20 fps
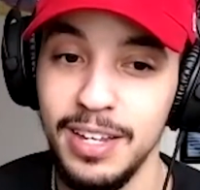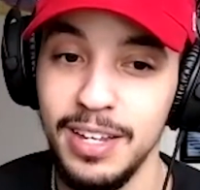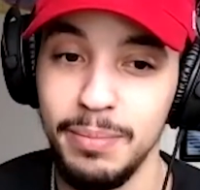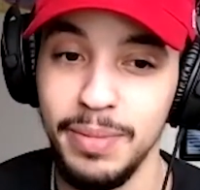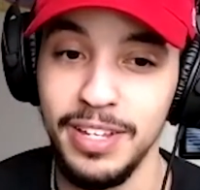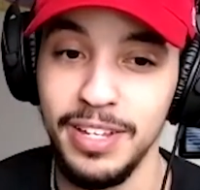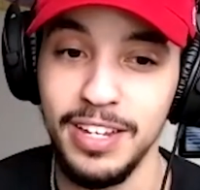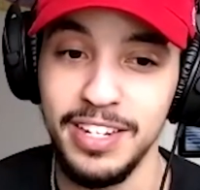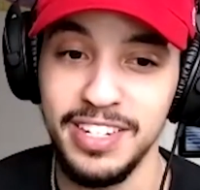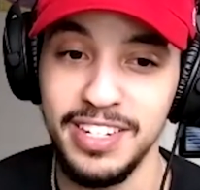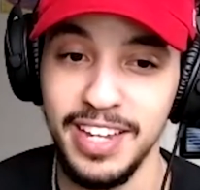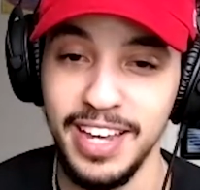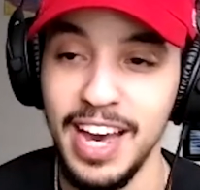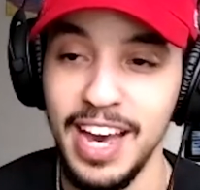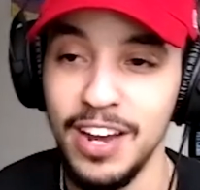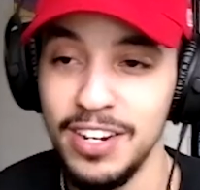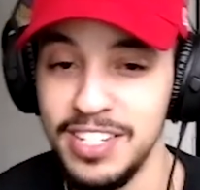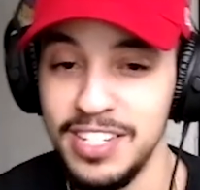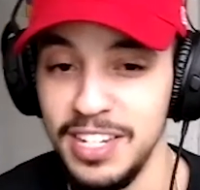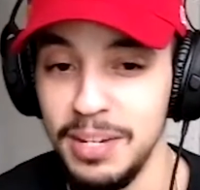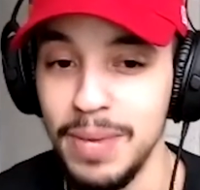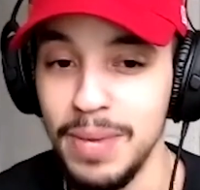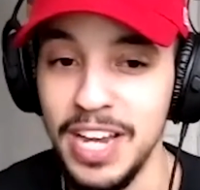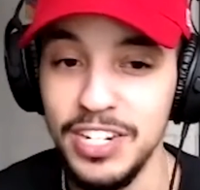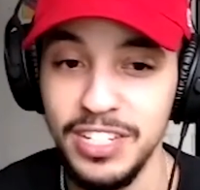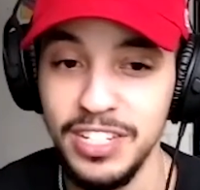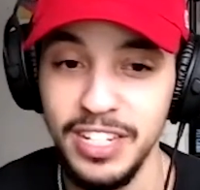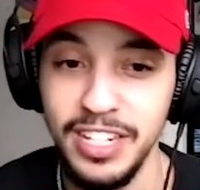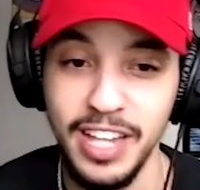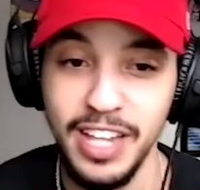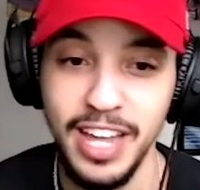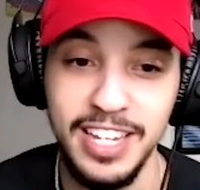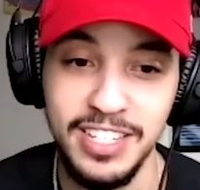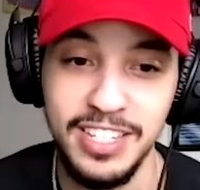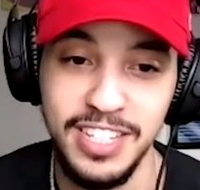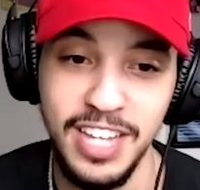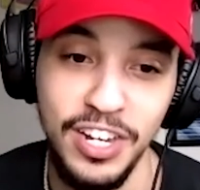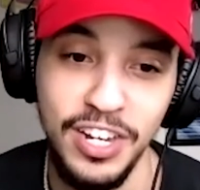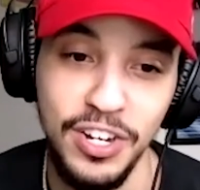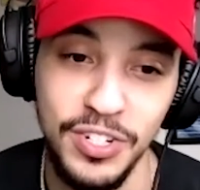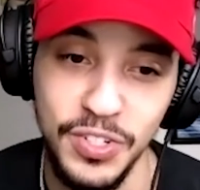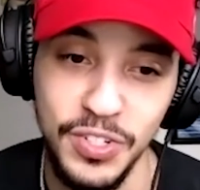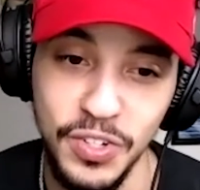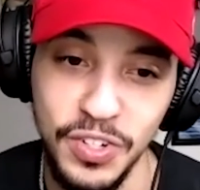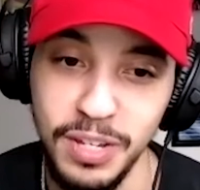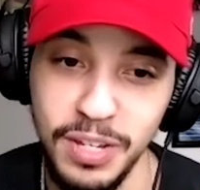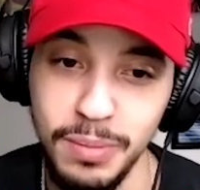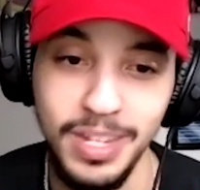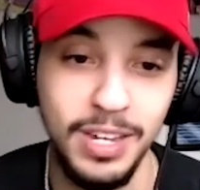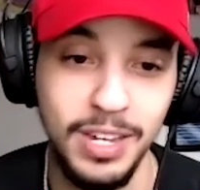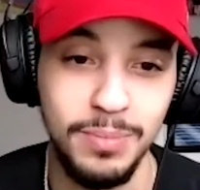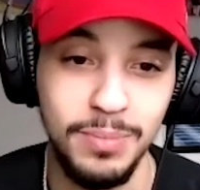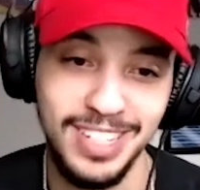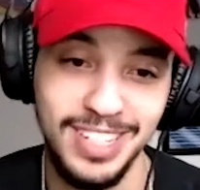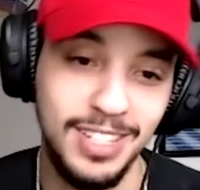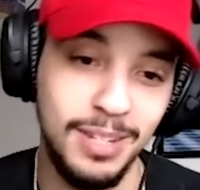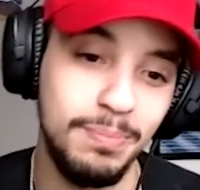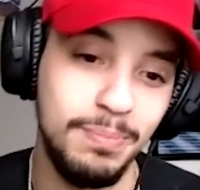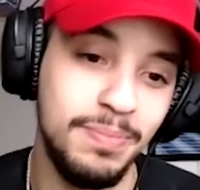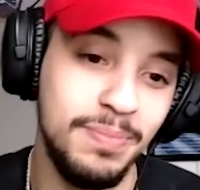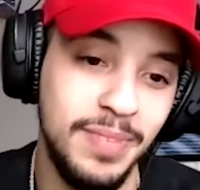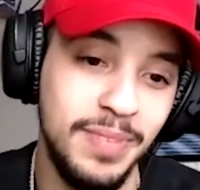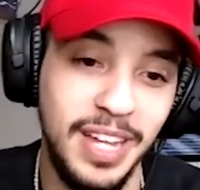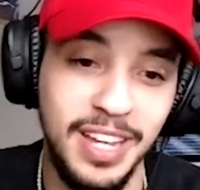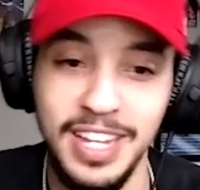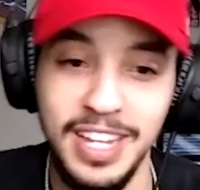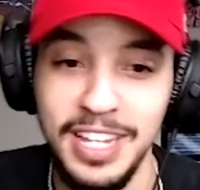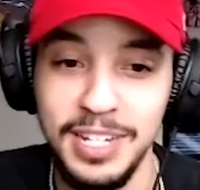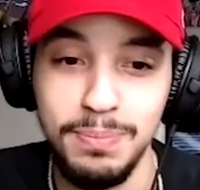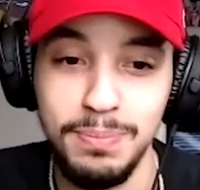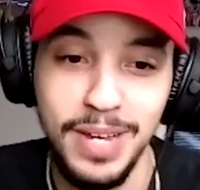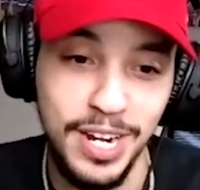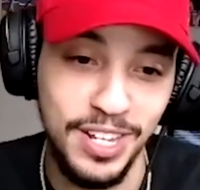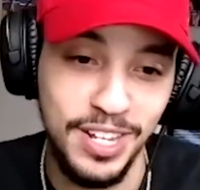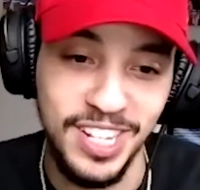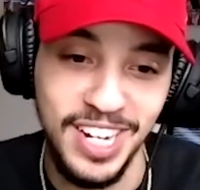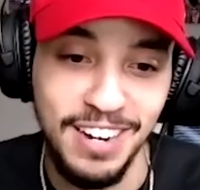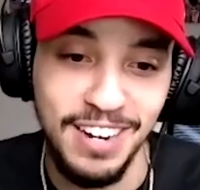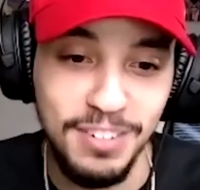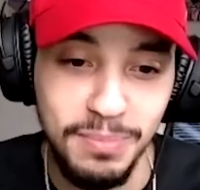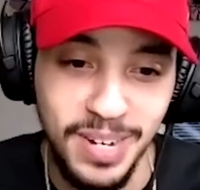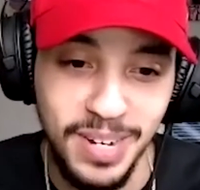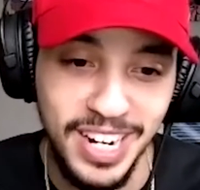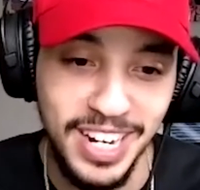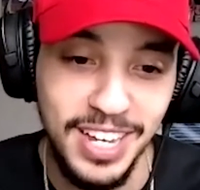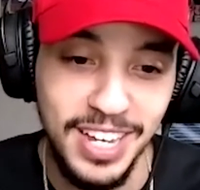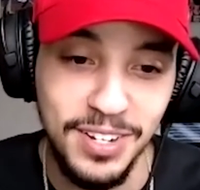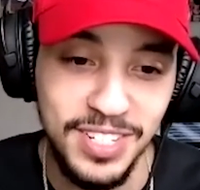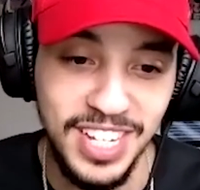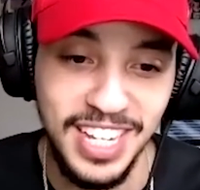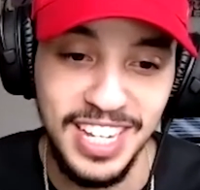Because like, how does he magically, like he's 10 years old and he becomes like he's better than everybody else.